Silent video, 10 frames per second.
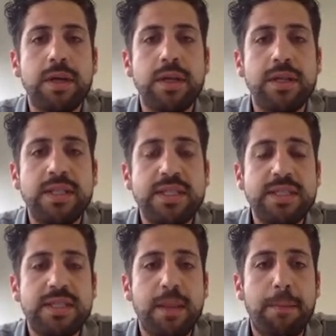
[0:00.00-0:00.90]
This
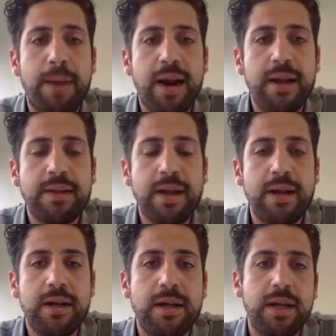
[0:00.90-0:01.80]
is the
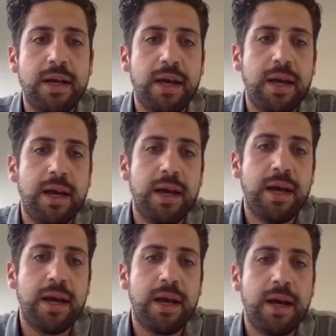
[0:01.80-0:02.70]
palatal
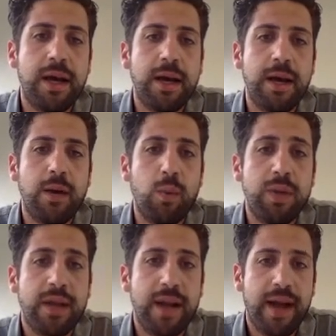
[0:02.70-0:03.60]
with
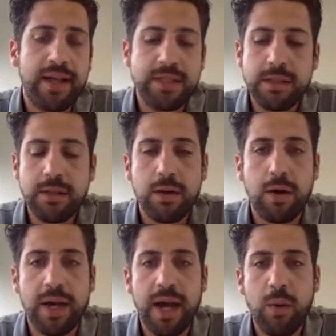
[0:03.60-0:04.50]
the light.
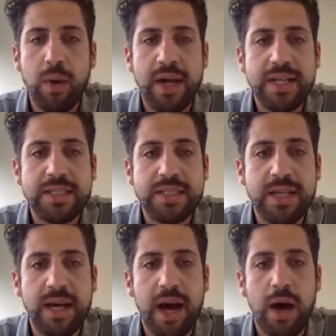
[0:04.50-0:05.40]
Okay, we can
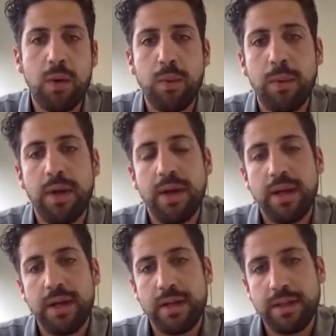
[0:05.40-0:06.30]
see how
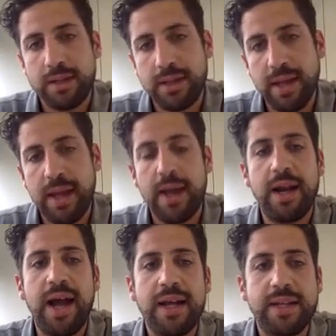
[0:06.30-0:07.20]
the
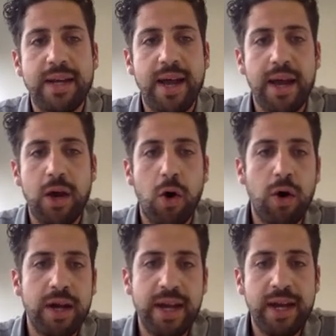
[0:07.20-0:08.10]
light can
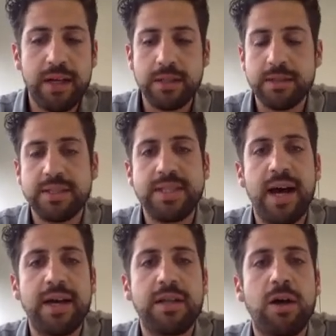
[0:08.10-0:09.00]
go
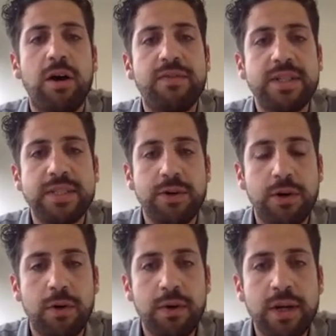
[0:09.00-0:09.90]
inside of the
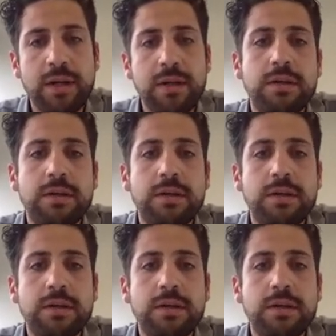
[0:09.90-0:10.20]
zirconia.